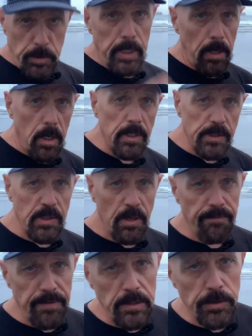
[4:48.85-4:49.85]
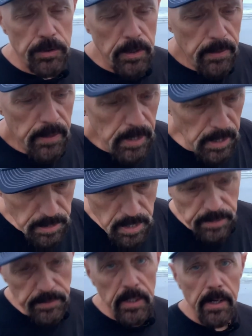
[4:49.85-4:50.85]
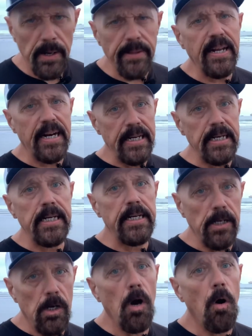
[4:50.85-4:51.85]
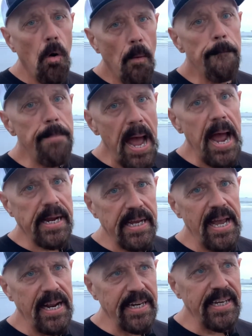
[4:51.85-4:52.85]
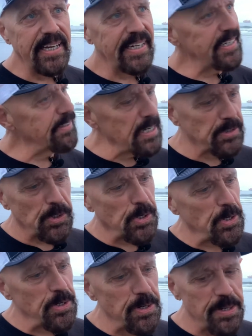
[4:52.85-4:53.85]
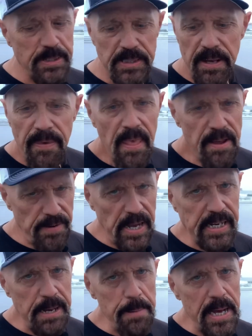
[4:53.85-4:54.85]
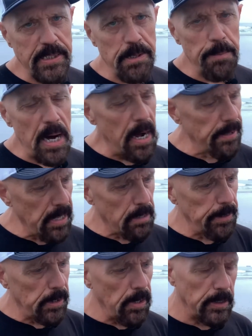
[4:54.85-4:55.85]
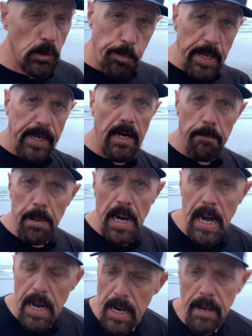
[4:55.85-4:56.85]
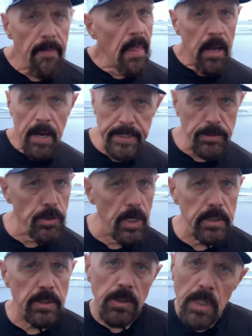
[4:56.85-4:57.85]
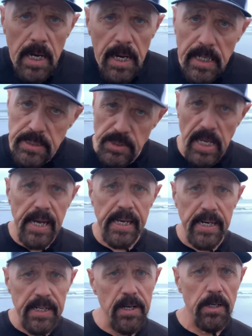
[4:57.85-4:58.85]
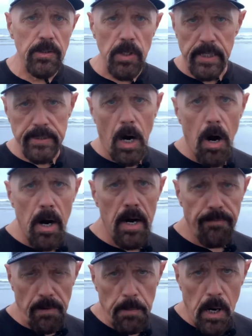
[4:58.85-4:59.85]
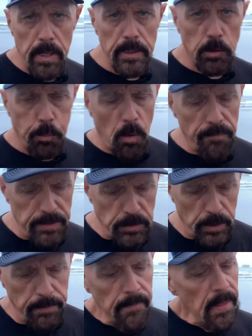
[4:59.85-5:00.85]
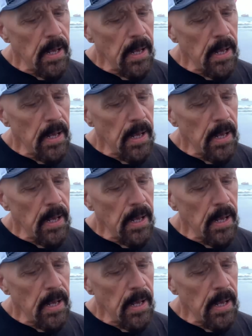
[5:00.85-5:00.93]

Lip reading: He also fished another area that I need to go back and hit. And that's the good news. If I can get back to Baja, that'll be great. Speaking of Baja, I just a second ago talked to Arnie from Arnie Sword Fishing.